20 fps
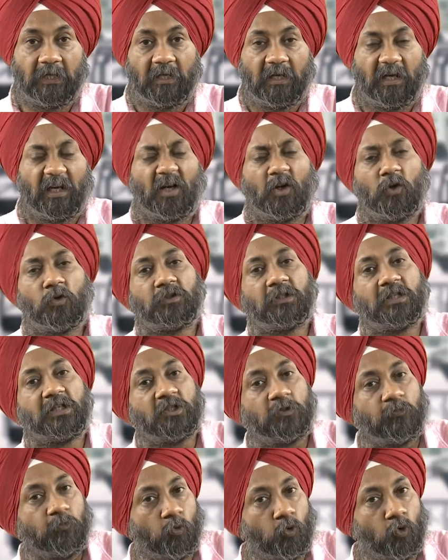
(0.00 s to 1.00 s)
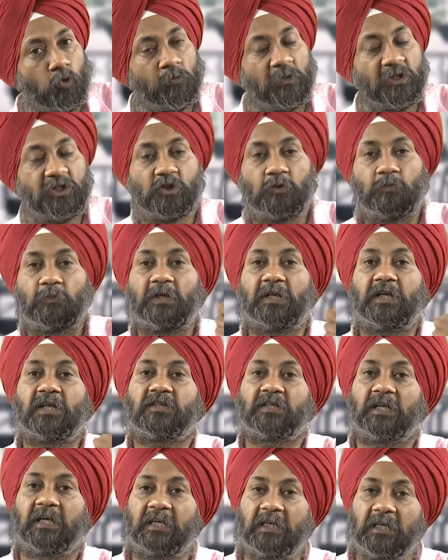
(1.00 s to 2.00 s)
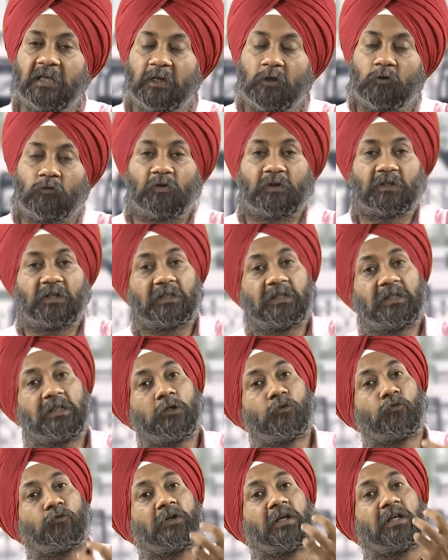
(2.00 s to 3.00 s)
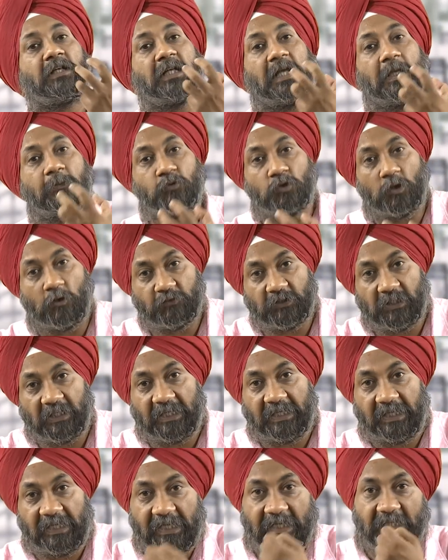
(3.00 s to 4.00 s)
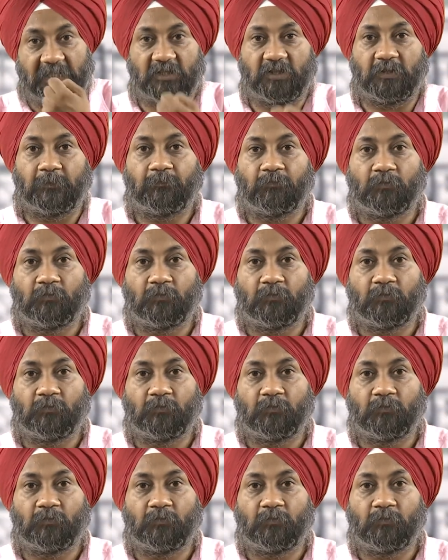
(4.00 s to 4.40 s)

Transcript: how the sprue must be designed what are the different types of the gates